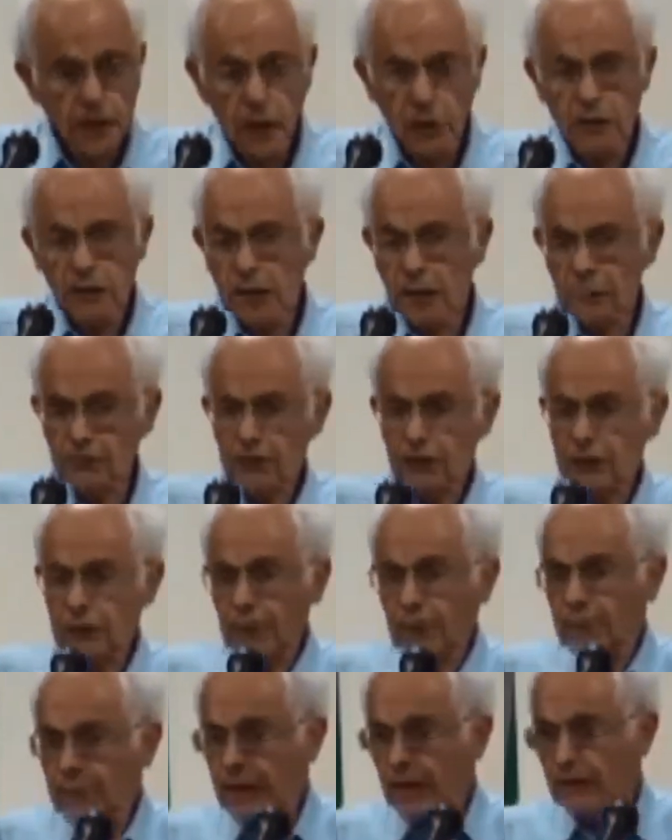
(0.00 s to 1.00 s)
All
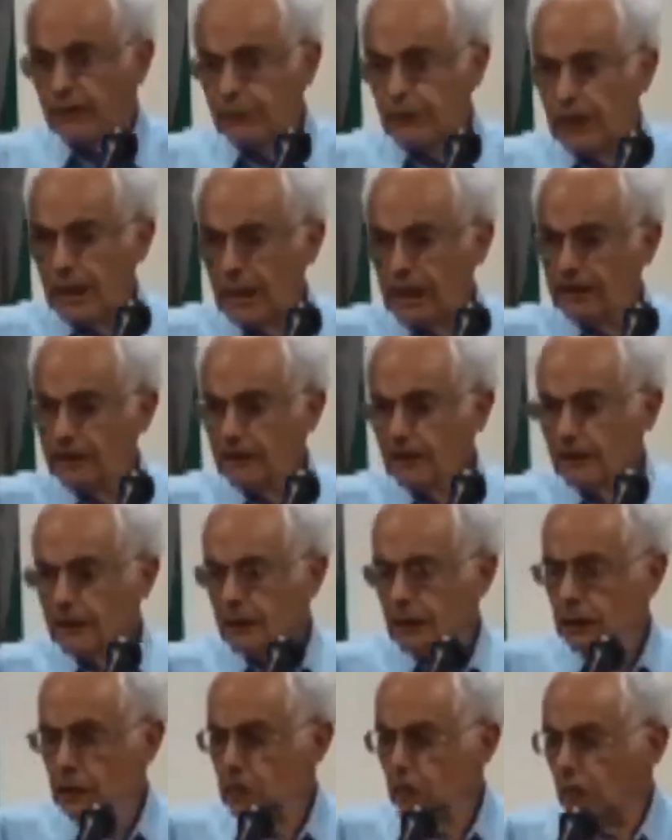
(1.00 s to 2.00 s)
nations have their flags
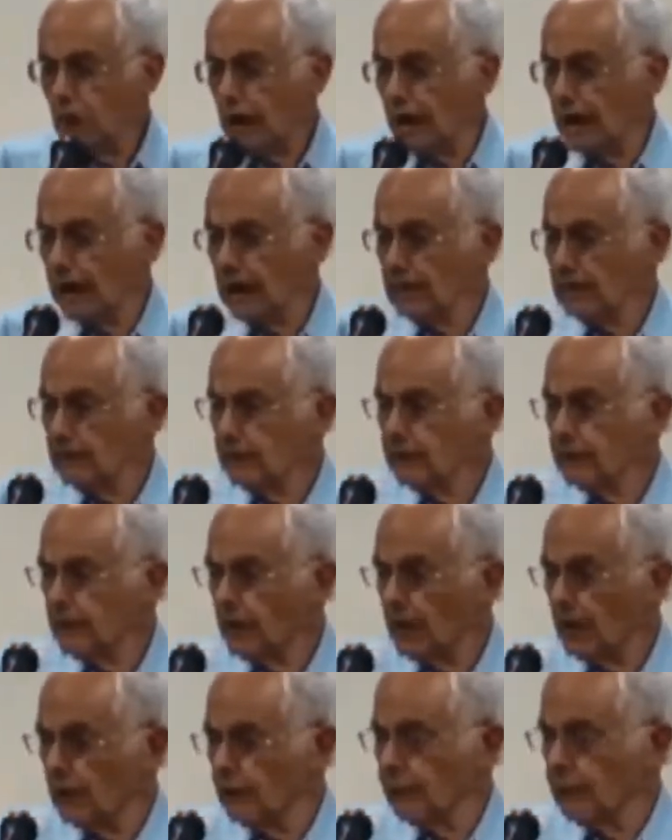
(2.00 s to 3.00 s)
and the UN
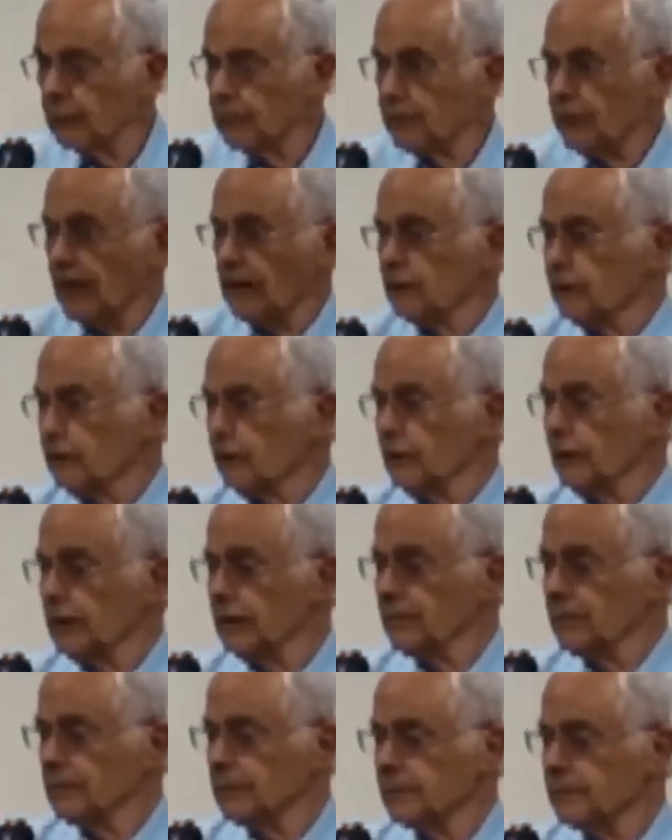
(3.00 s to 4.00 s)
for
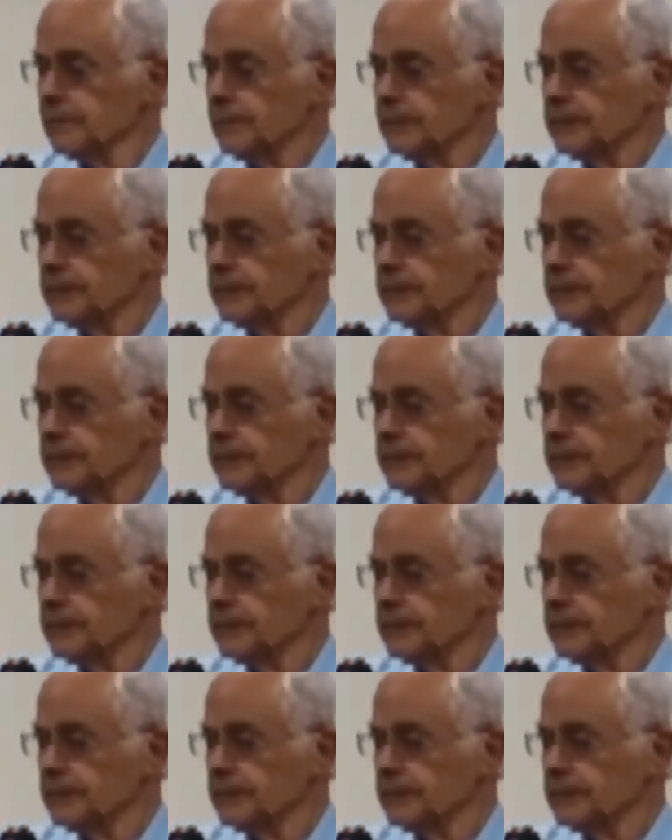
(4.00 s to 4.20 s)
centuries.